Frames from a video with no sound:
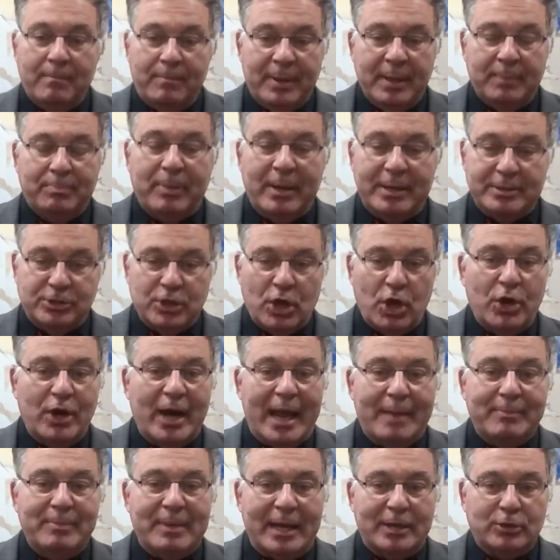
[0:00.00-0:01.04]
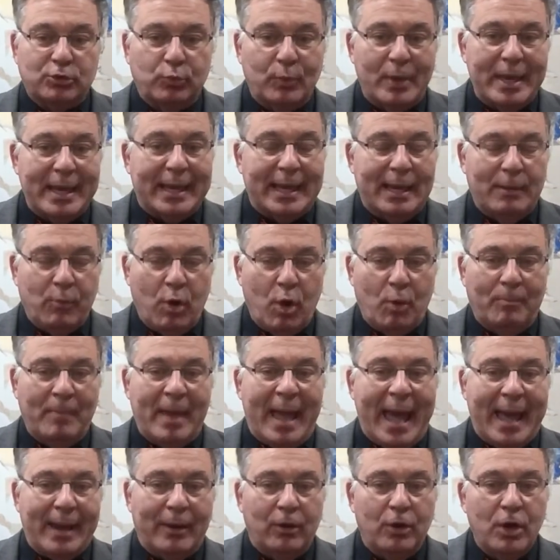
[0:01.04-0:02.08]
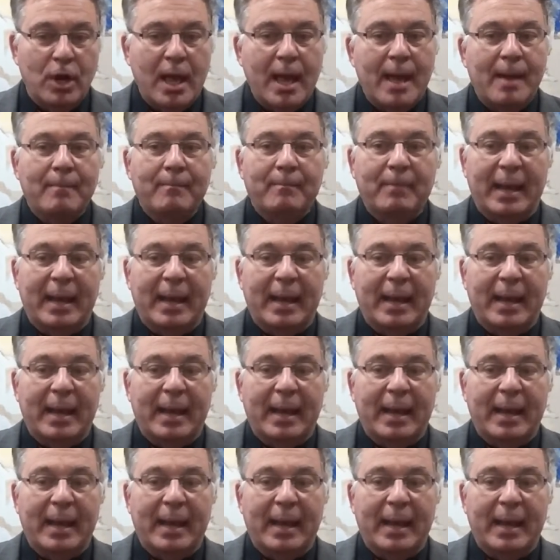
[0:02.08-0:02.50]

Pitt plays Notre Dame next week. It won't matter.